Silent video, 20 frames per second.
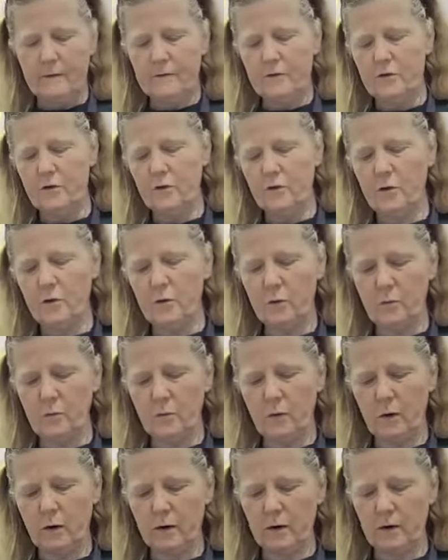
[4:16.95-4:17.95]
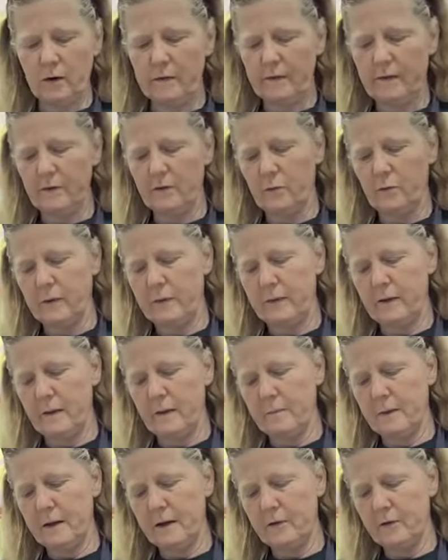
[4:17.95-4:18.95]
to work on this with them,
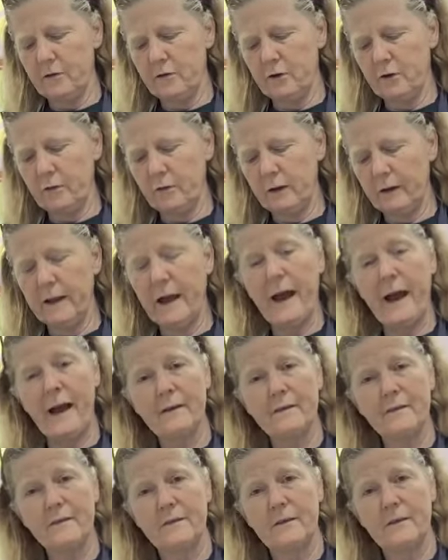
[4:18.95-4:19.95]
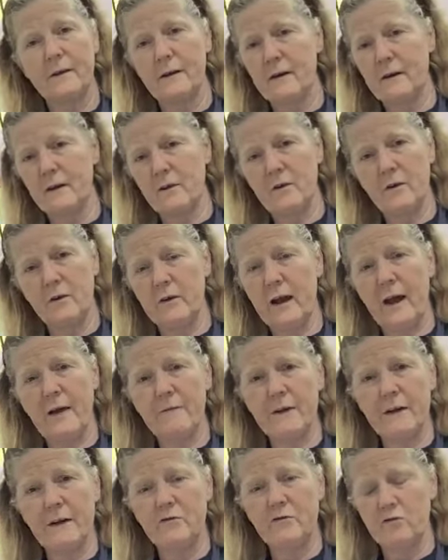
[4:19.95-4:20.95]
because you're relaxed. You don't have
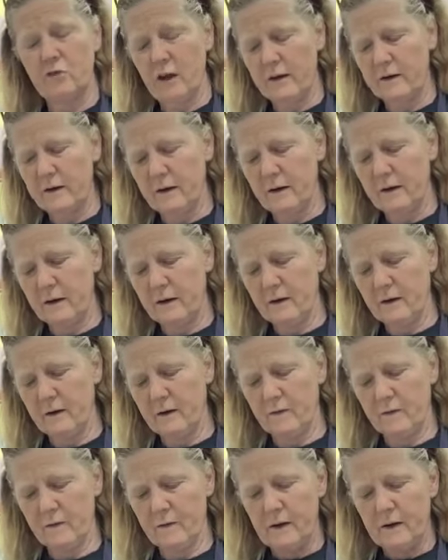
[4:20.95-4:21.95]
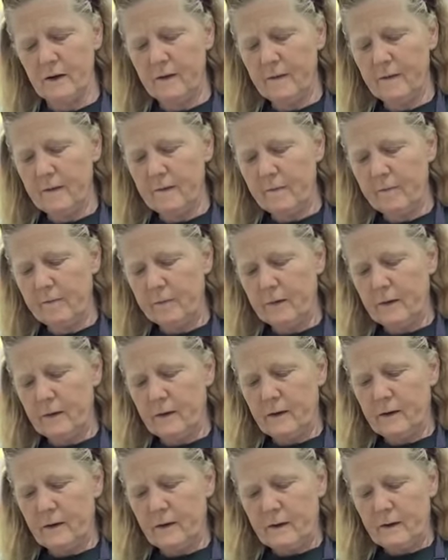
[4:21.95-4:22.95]
an agenda of,
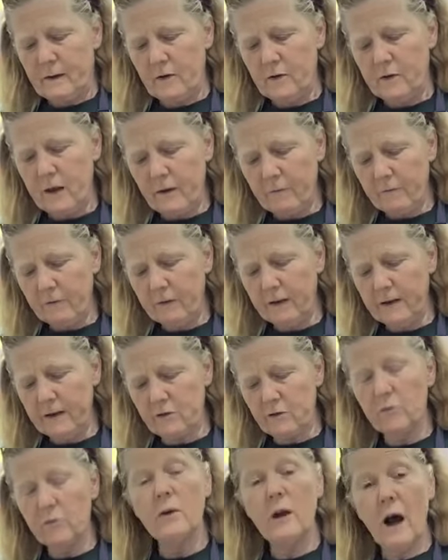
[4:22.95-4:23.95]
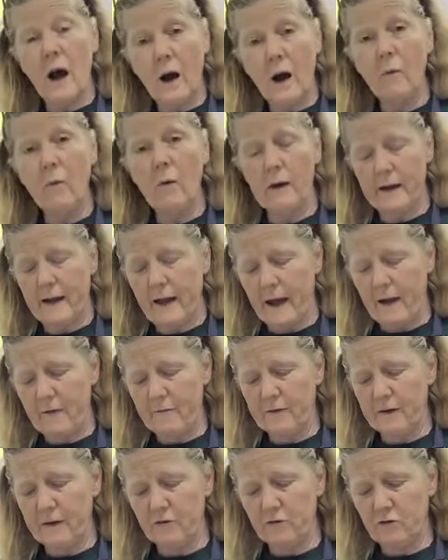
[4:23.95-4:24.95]
you definitely do not want to have
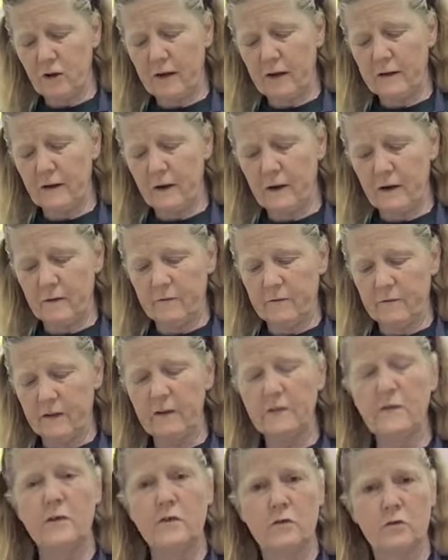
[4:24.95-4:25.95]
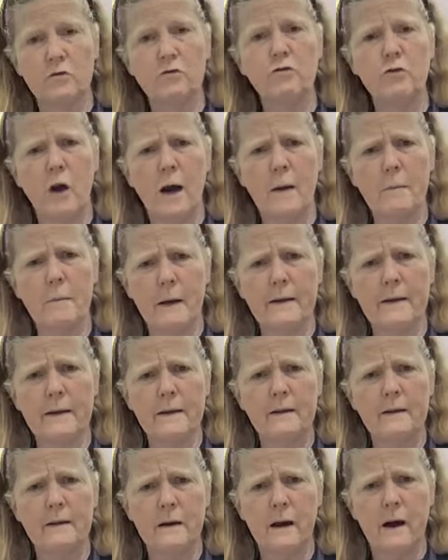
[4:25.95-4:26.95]
an agenda of, this is a job I
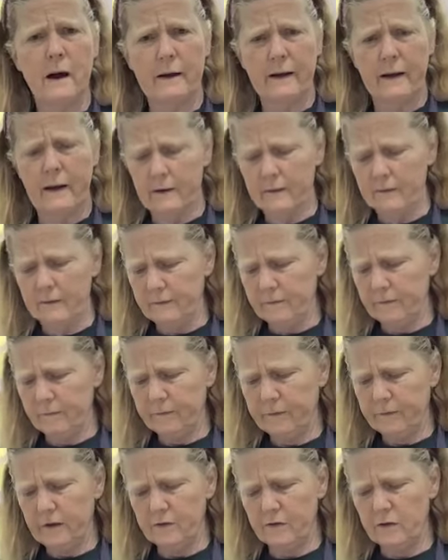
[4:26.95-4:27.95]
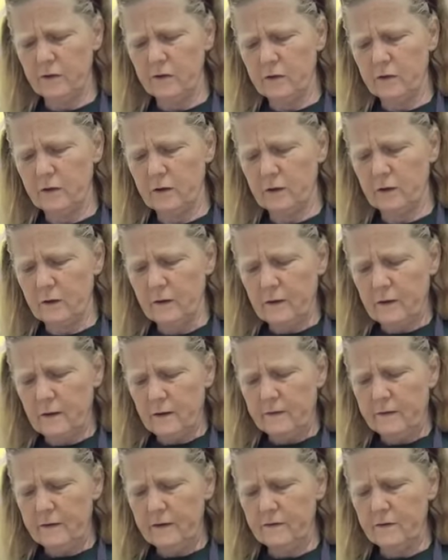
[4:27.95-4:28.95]
need to knock out. This is
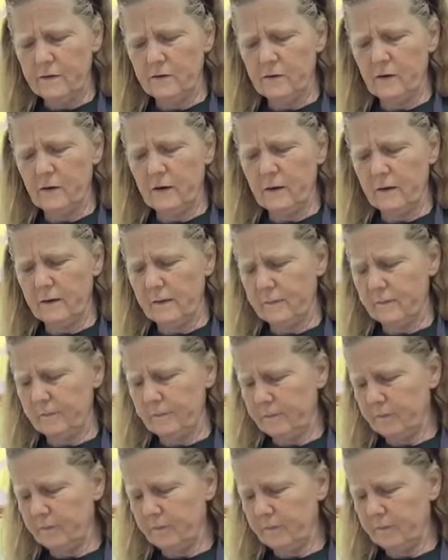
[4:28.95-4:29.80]
a